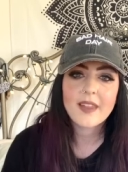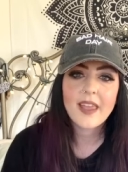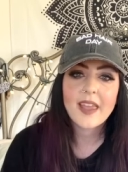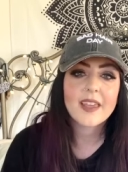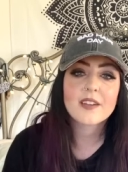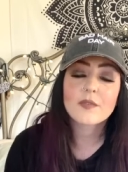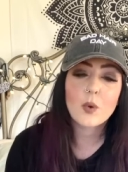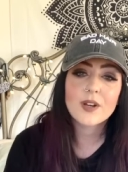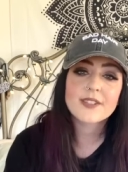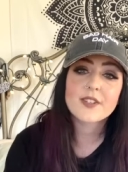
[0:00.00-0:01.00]
And of
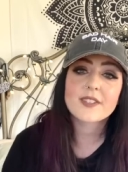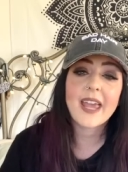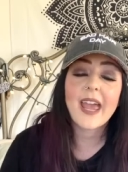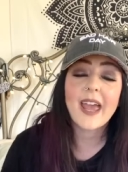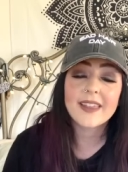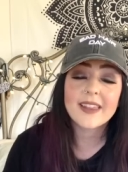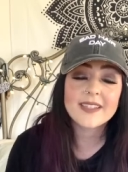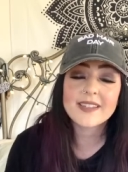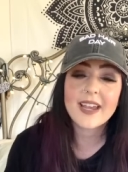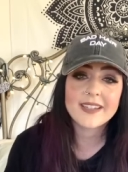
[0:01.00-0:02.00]
course, there's
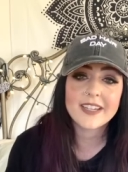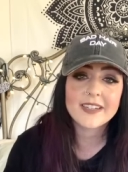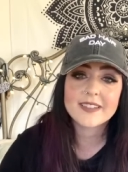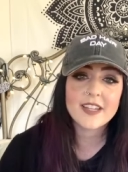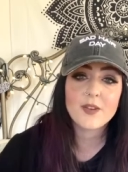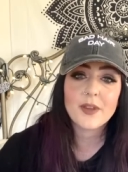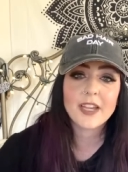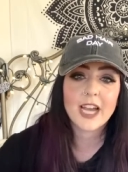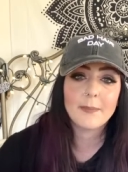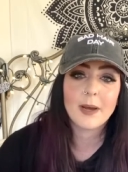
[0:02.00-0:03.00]
endless ideas that you can
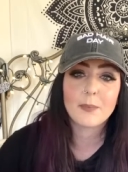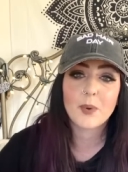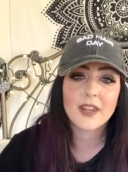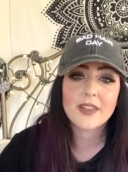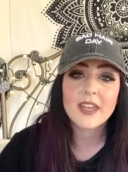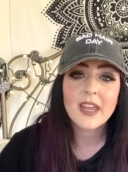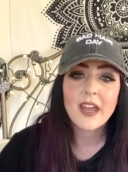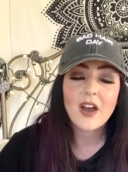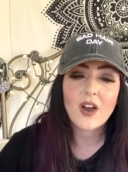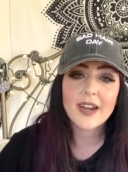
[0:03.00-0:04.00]
come up with
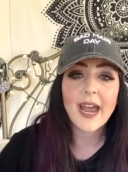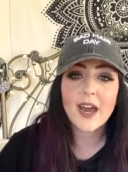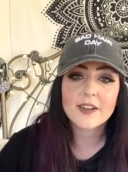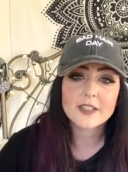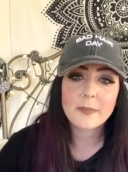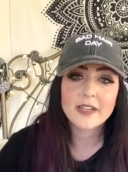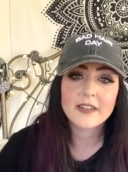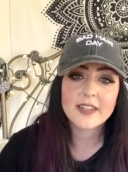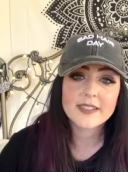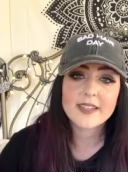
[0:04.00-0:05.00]
on how to
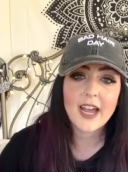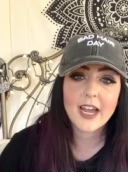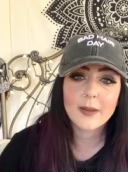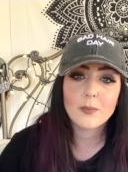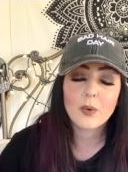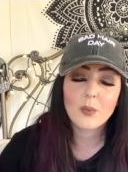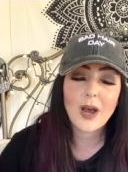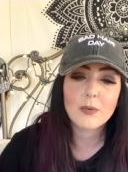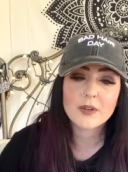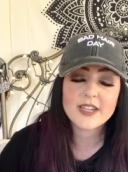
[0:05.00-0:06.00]
spend this time
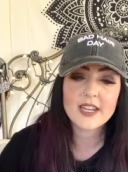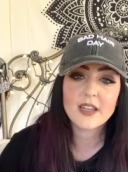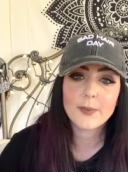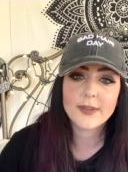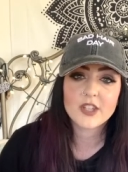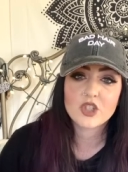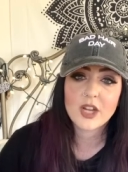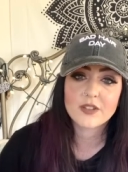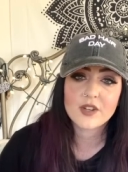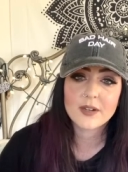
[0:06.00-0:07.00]
while we're dealing with the
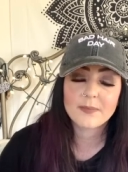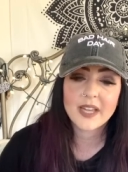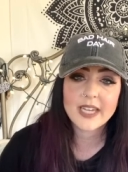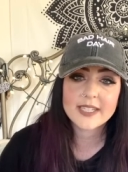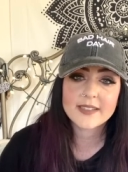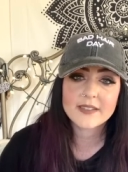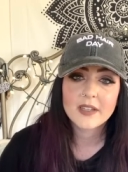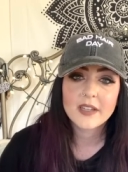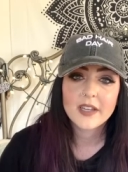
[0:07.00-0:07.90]
shelter in place.